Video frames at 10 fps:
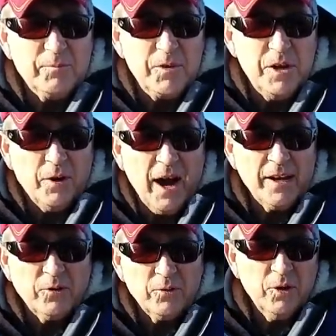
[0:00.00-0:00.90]
You know, I
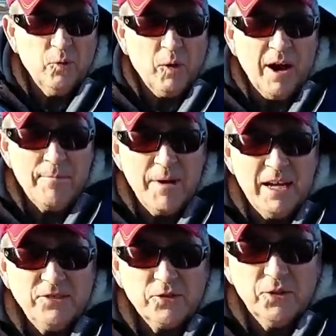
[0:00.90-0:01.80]
don't know why
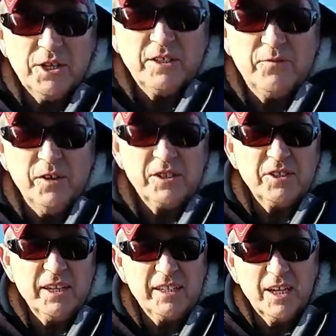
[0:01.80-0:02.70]
Major League
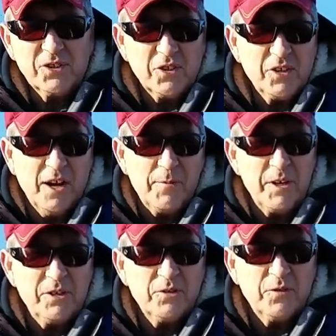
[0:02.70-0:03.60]
Fishing doesn't come
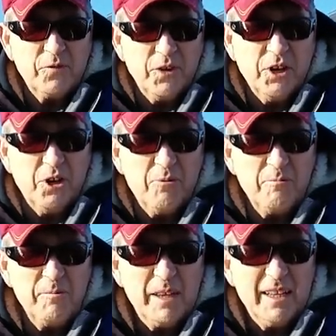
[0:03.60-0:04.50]
here to film.